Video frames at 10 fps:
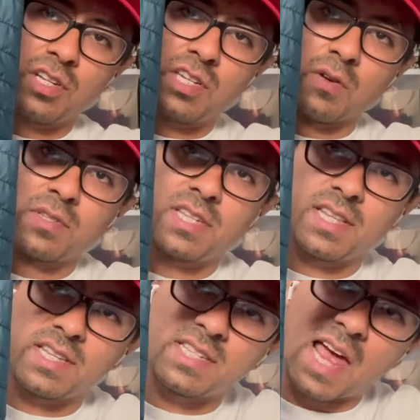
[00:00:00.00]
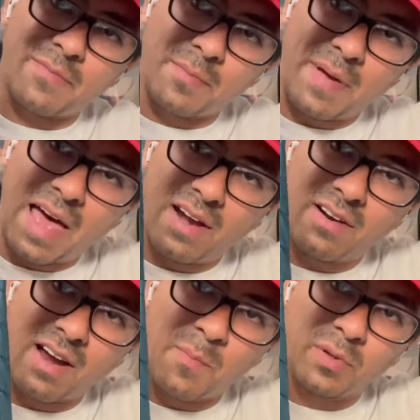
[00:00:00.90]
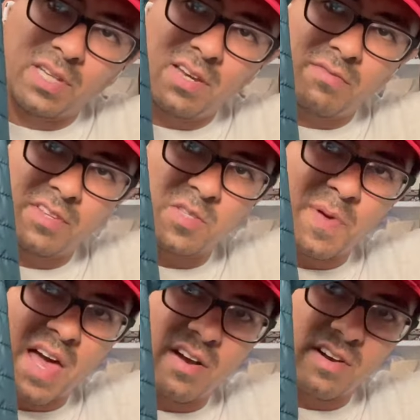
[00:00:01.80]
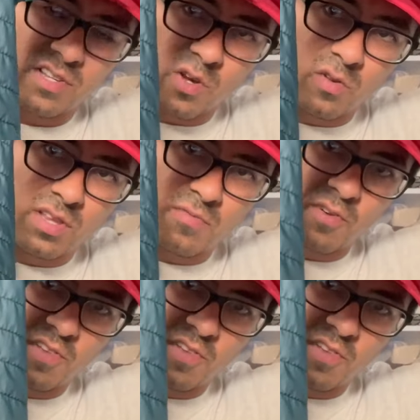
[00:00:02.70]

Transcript: don't see this type of pattern. I believe this pattern is only for